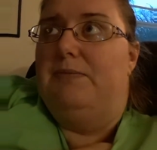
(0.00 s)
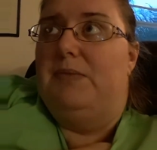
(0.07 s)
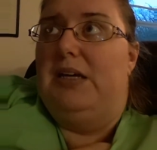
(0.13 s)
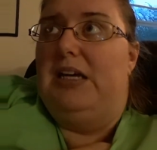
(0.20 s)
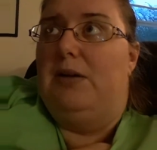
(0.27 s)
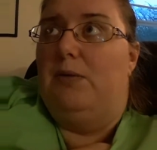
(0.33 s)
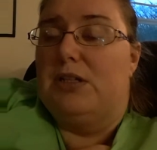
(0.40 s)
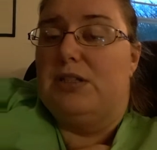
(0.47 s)

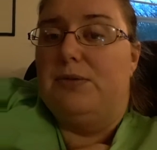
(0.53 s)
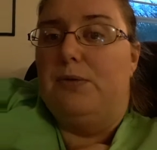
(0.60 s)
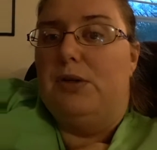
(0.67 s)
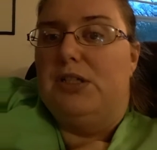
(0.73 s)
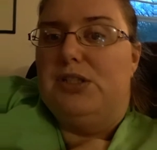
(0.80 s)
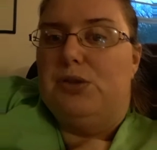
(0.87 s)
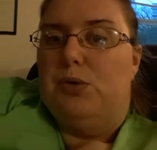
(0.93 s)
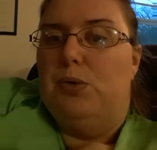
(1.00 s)
he for
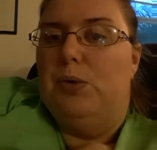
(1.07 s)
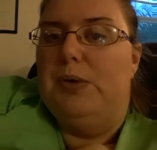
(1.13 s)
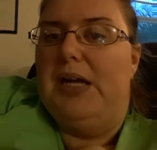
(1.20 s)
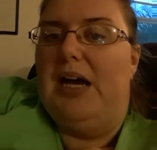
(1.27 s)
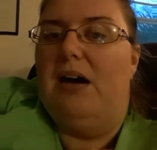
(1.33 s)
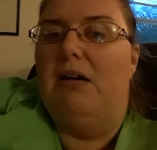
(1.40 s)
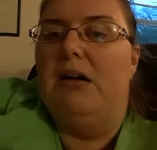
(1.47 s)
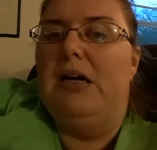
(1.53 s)
a school
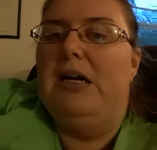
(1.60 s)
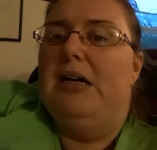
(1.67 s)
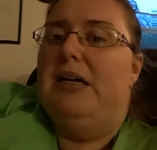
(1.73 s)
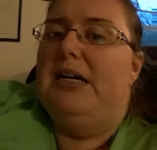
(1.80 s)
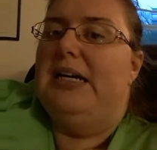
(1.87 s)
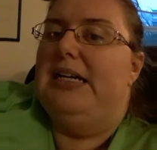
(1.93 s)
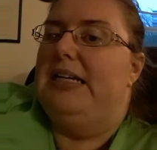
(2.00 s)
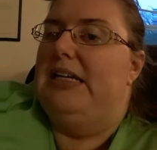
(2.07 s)
now,
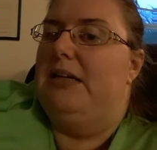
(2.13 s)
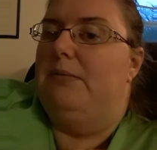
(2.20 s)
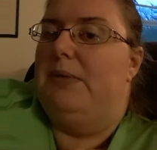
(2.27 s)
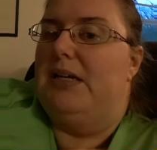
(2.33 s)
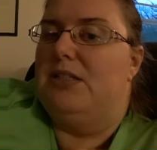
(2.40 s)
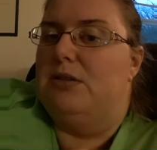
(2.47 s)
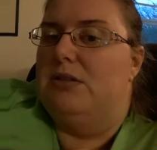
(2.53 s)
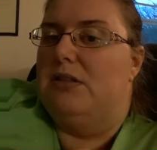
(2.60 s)
and he
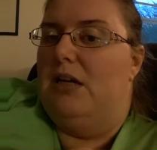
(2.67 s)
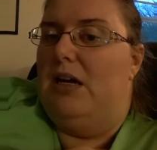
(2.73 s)
makes